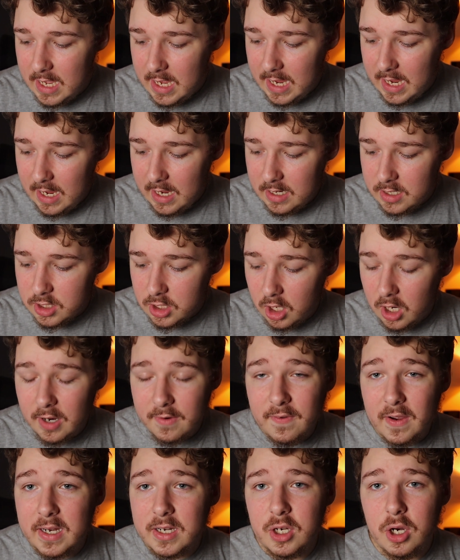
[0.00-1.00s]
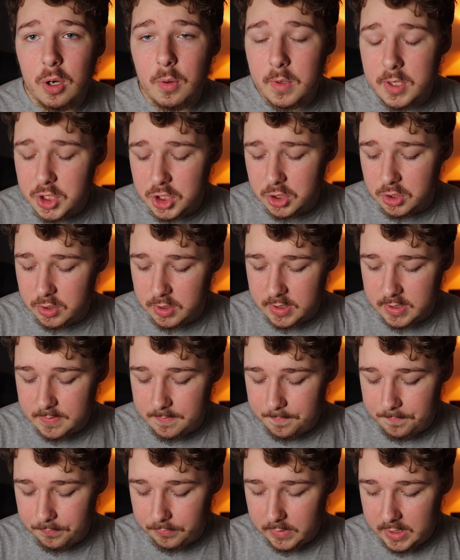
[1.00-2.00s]
and I've had no issues.
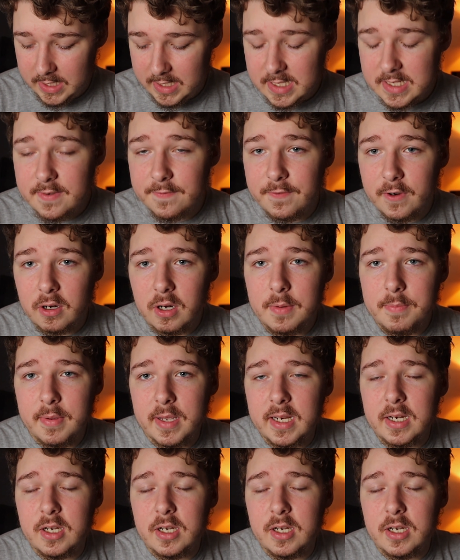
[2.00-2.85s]
It is a very big